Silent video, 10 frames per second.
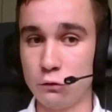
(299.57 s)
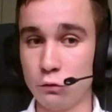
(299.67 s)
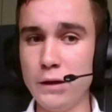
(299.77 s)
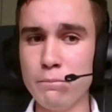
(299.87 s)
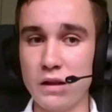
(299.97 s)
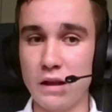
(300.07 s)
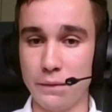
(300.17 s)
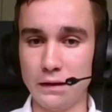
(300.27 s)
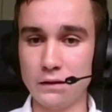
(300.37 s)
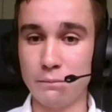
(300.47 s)
to
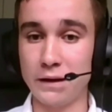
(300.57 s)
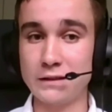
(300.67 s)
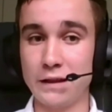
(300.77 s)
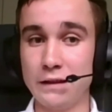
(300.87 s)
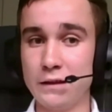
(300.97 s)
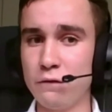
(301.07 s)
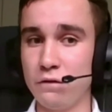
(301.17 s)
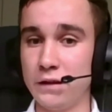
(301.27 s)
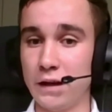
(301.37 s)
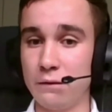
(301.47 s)
implement my scientific